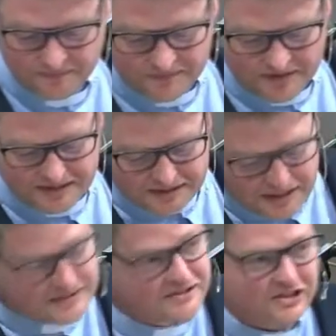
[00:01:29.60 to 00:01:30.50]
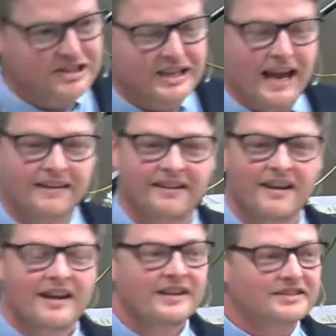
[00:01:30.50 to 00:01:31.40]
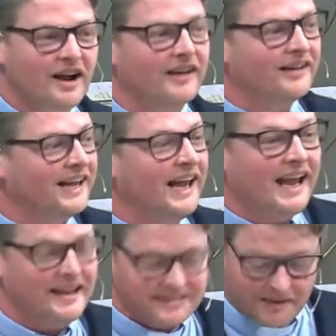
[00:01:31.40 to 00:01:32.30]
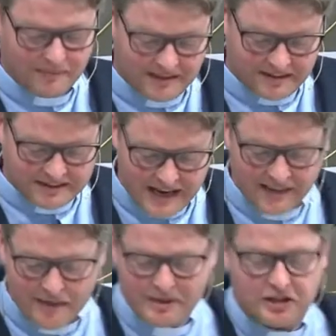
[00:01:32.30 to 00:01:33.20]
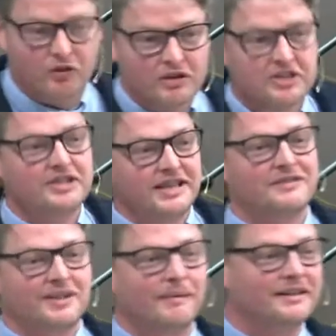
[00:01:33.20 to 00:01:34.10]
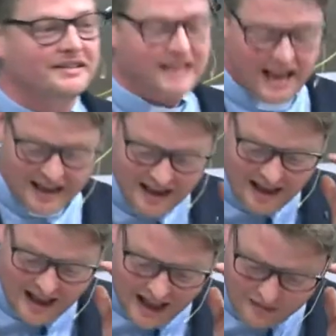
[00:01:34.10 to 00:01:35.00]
Jesus doesn't just stand silently, he has something to say. And that means that Christians have something to say at